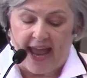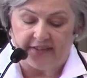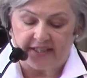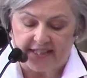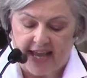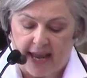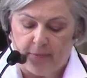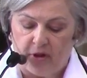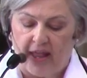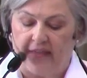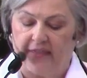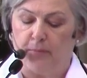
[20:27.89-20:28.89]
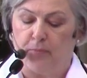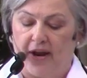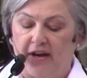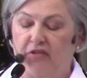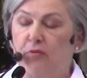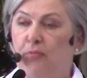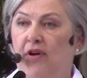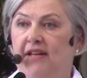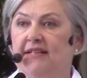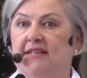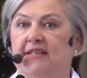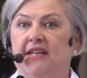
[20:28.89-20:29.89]
and the table and the bread of the
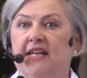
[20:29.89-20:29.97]
presence.